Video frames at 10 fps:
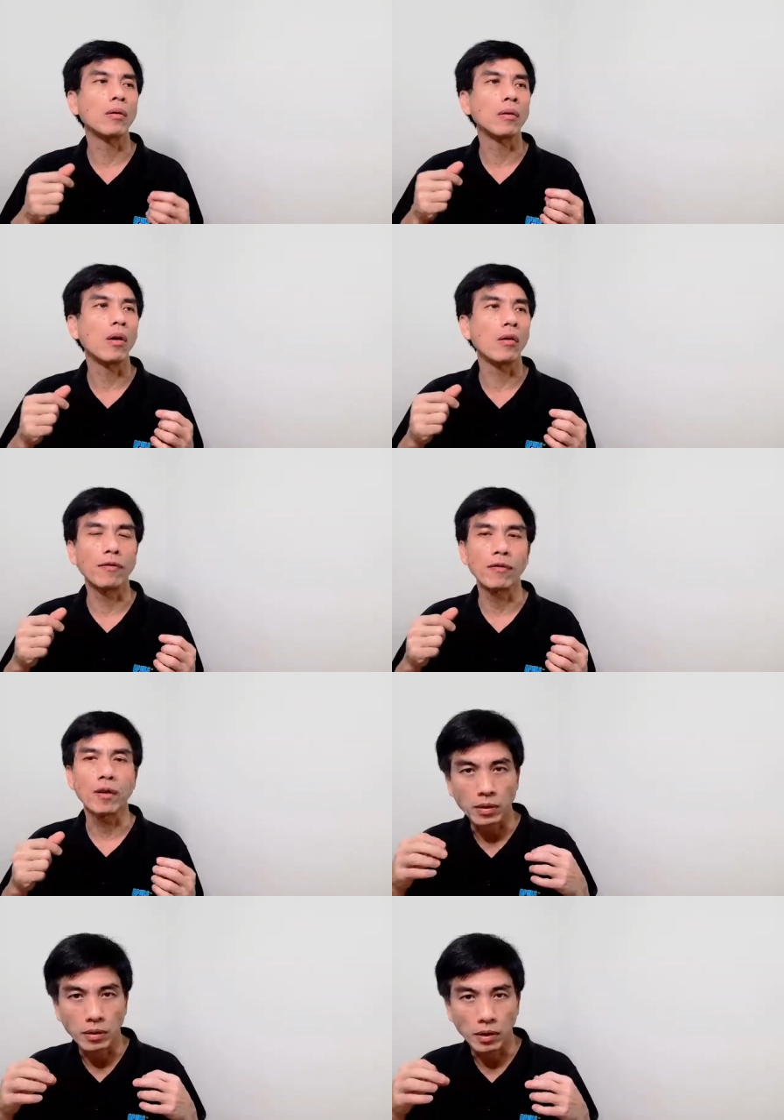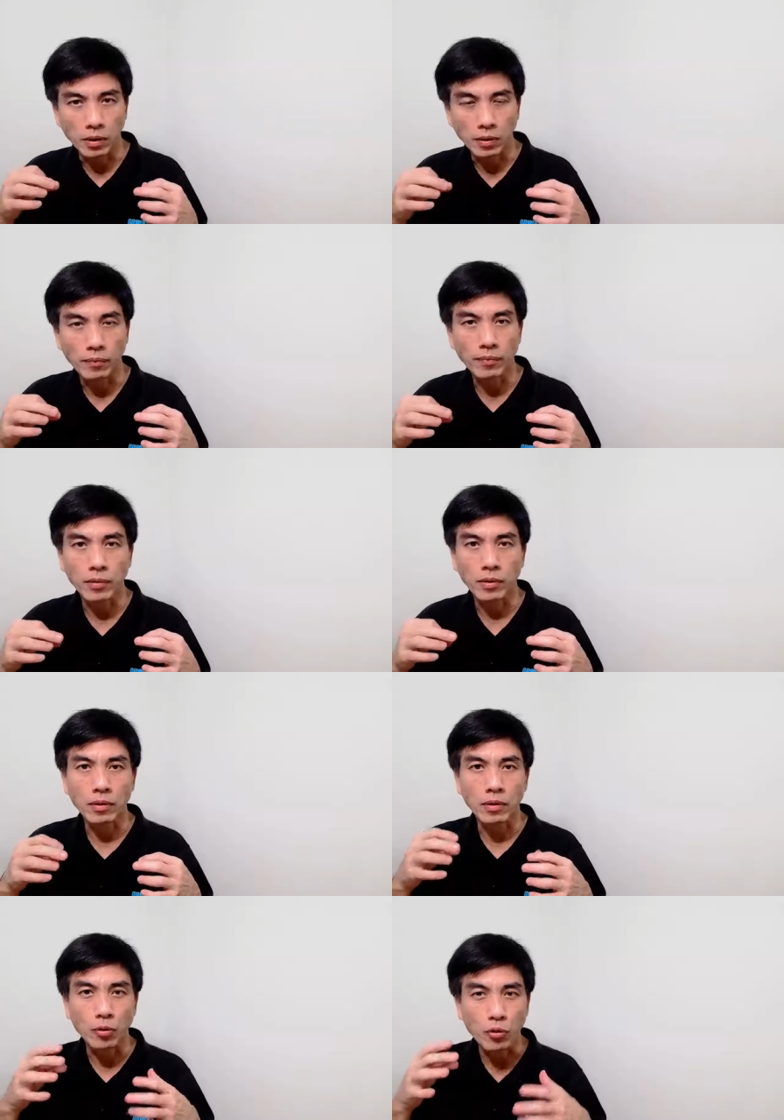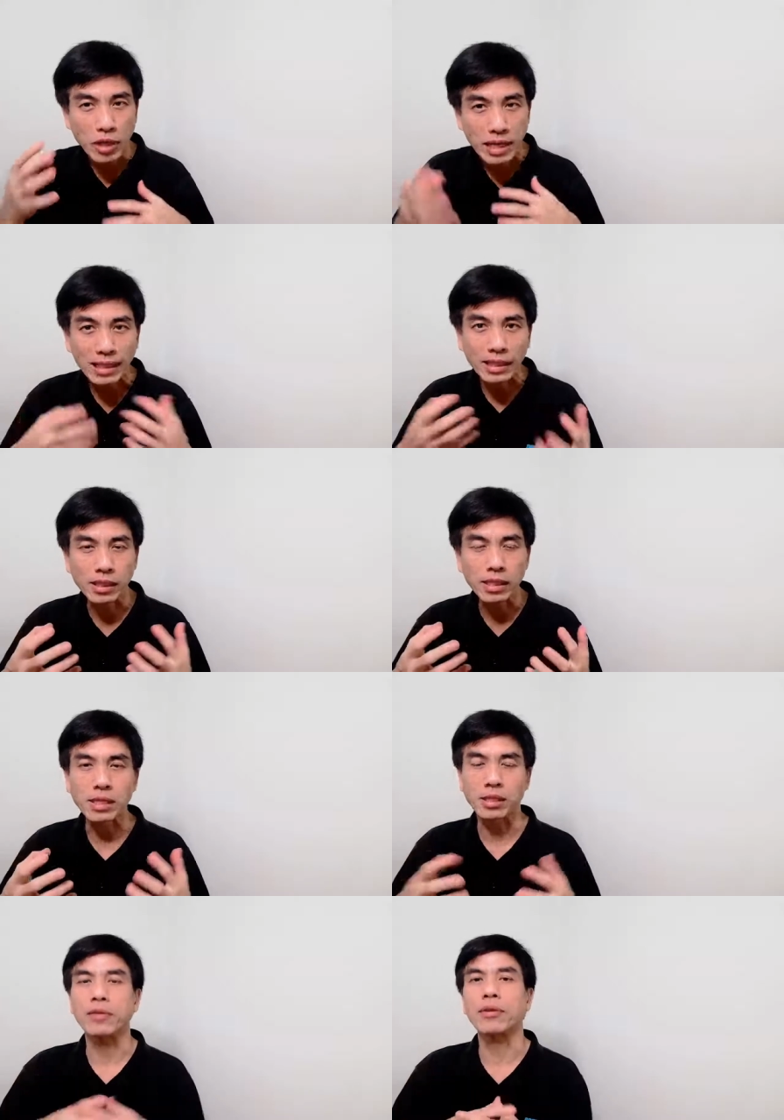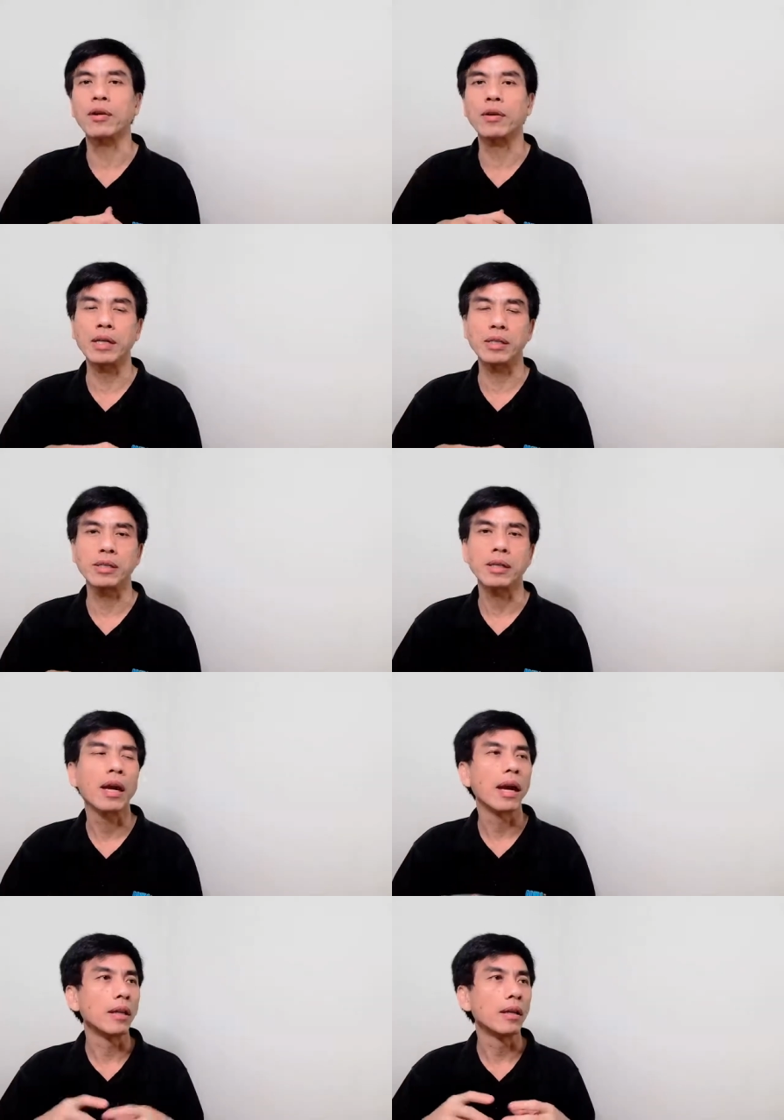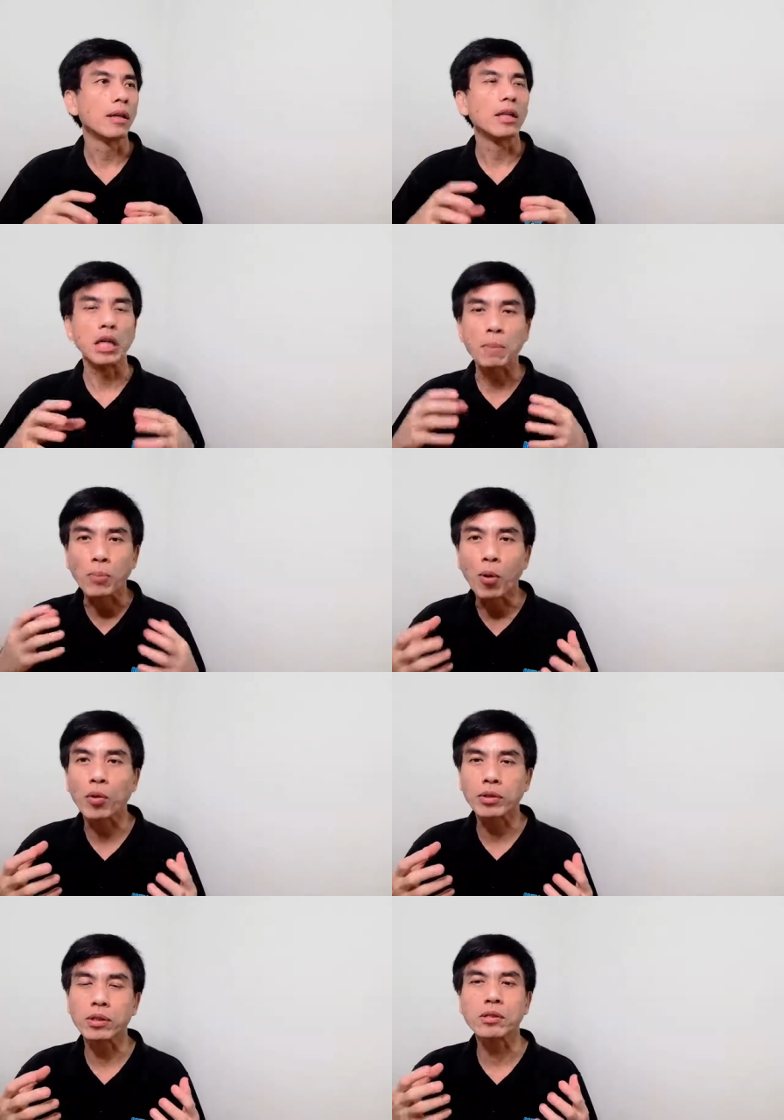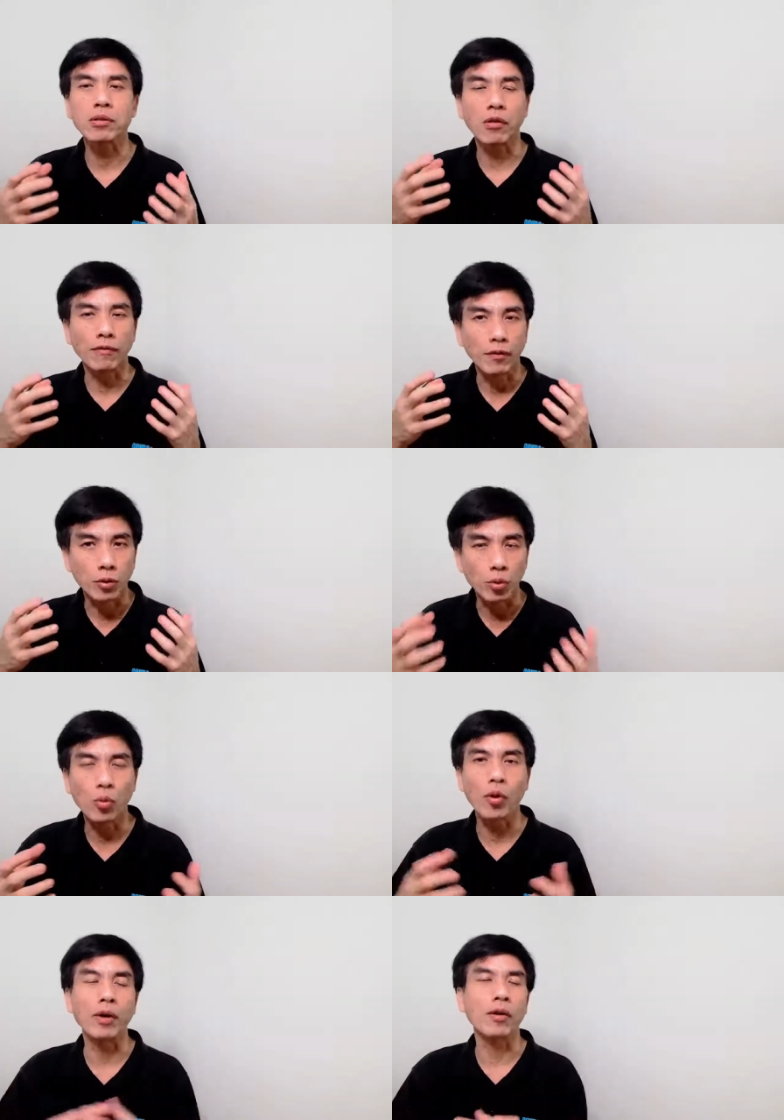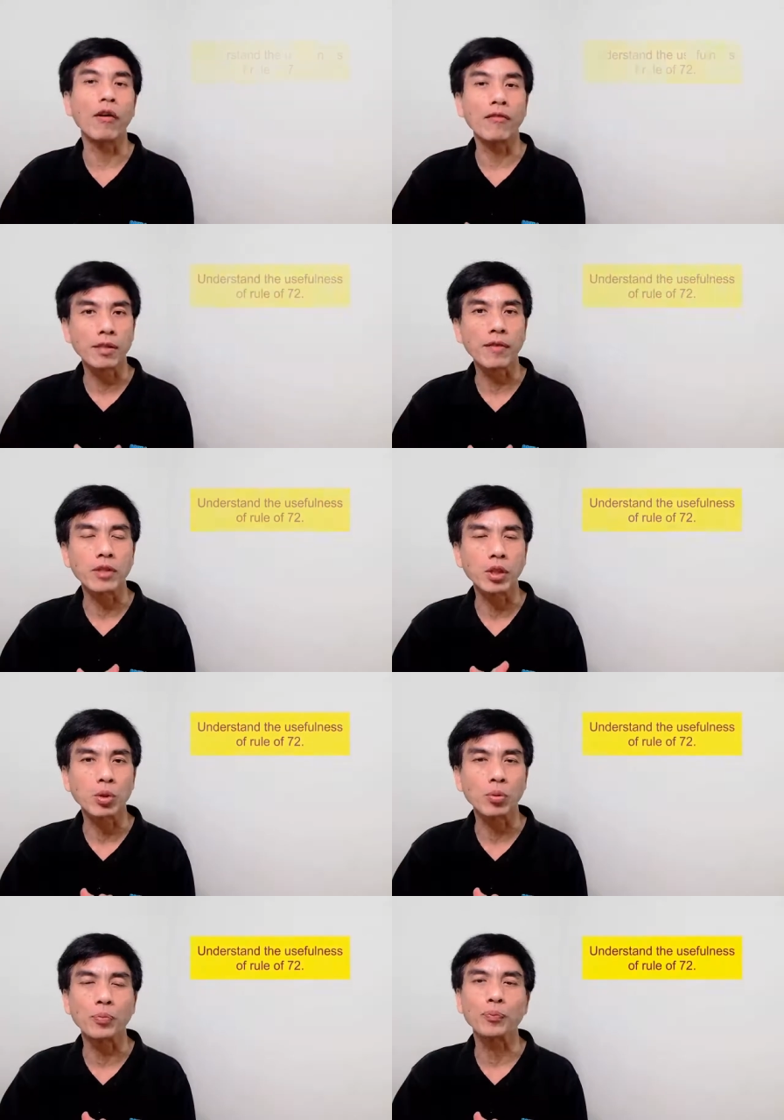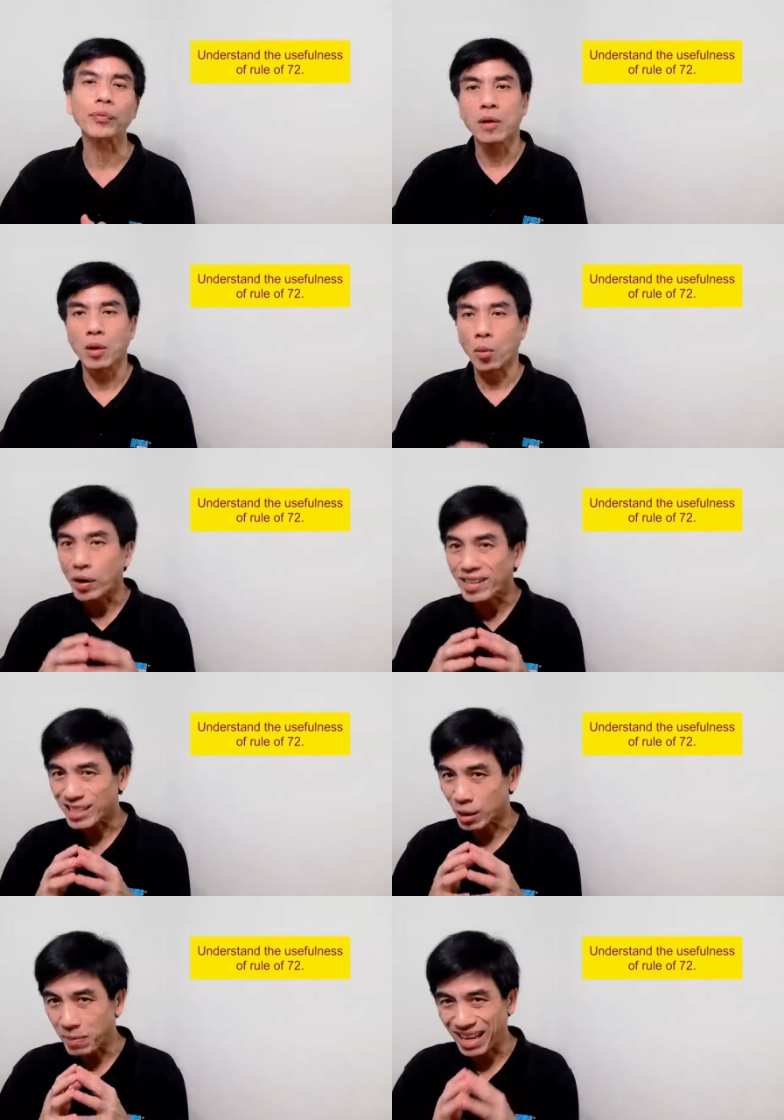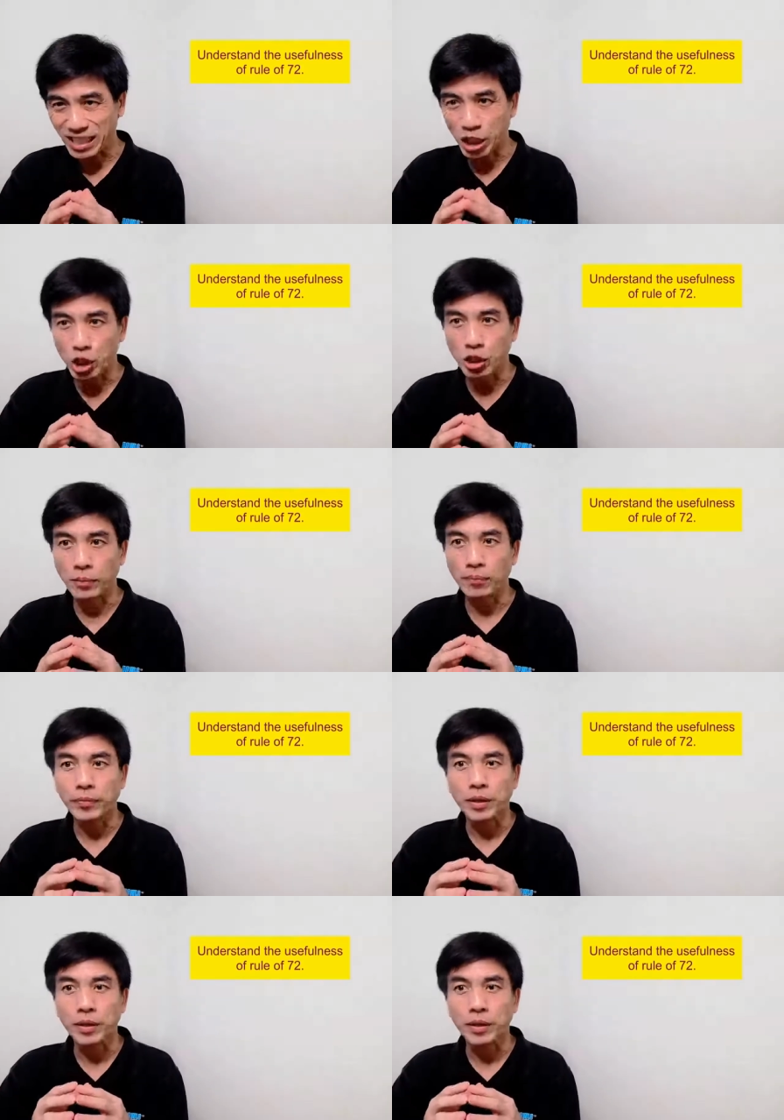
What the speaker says: of the realities around us and the importance of rule of 72. Now, what is the message here?